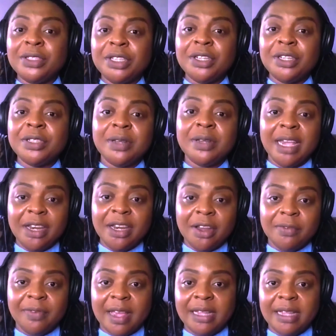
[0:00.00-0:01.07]
continue to
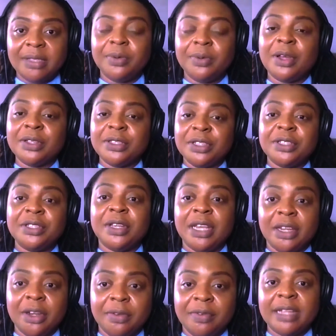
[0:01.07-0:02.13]
innovate. We continue to
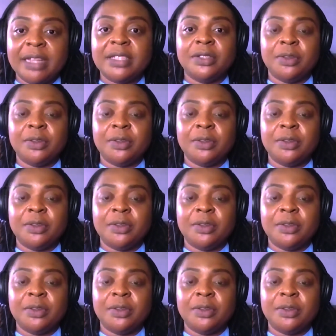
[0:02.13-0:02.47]
innovate